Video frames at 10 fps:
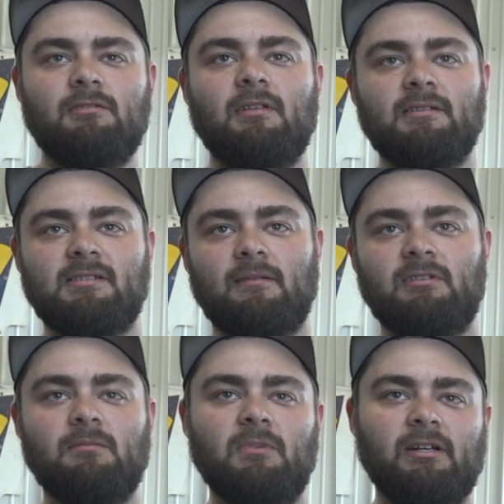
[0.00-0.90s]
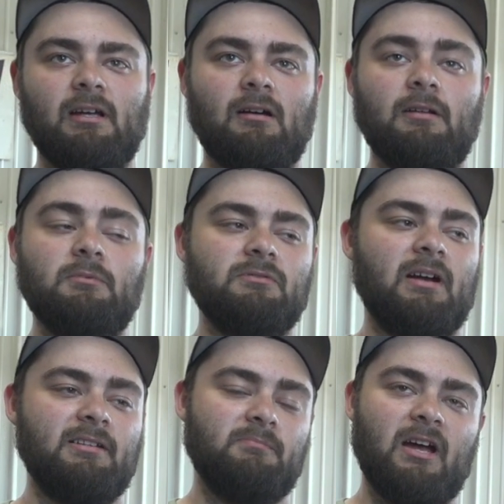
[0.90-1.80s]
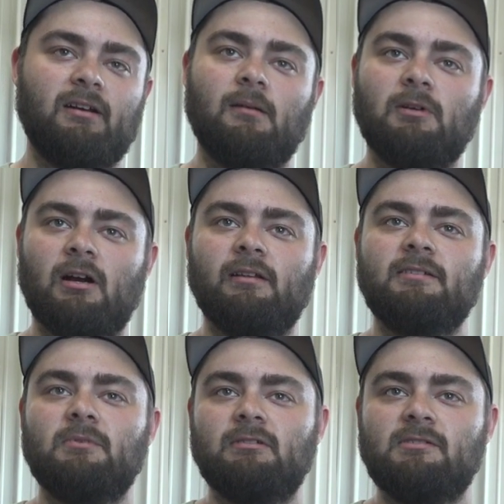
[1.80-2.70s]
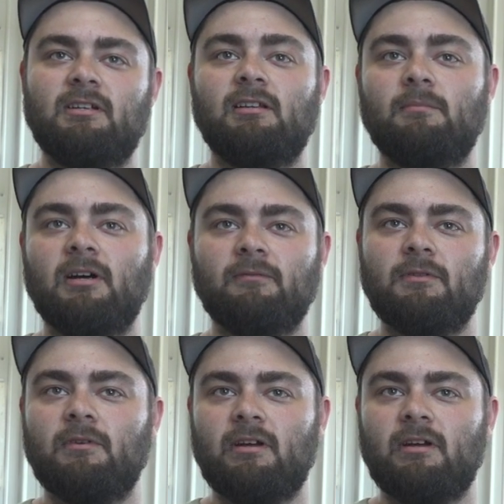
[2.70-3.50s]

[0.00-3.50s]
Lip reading: 2017 Bicknell. It was Ronnie's backup car that's been sitting in the barn for three